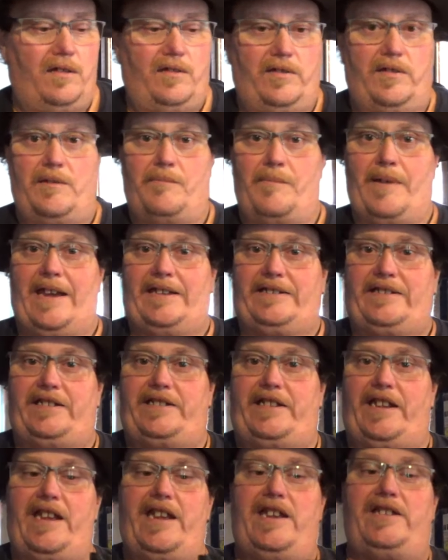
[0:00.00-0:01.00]
that makes
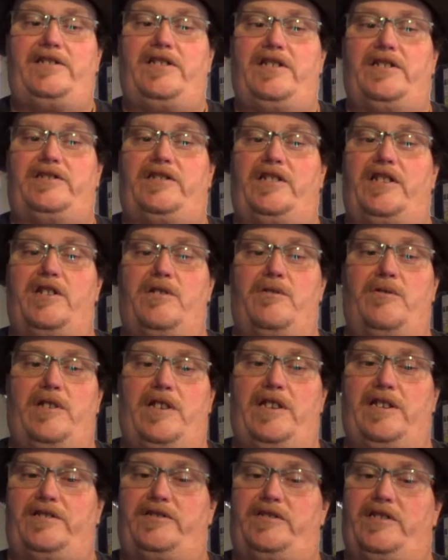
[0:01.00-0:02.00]
it the easiest to do
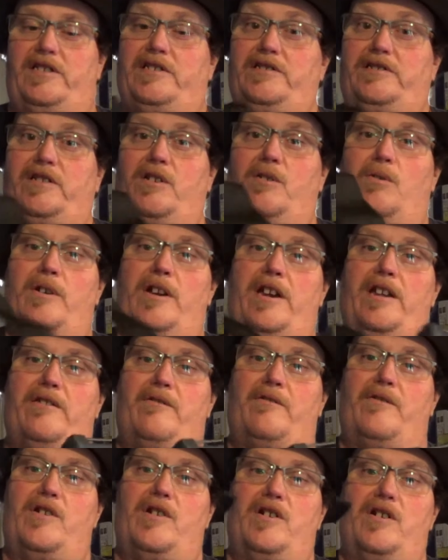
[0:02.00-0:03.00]
this is to go ahead
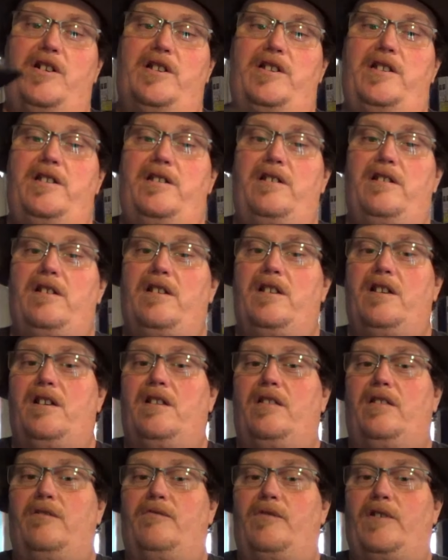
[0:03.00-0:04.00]
and run
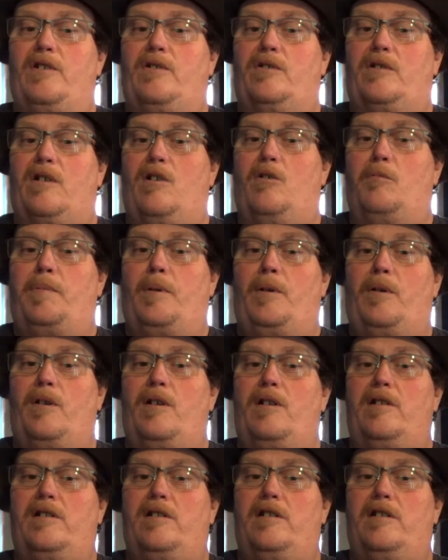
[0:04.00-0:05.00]
the Velcro part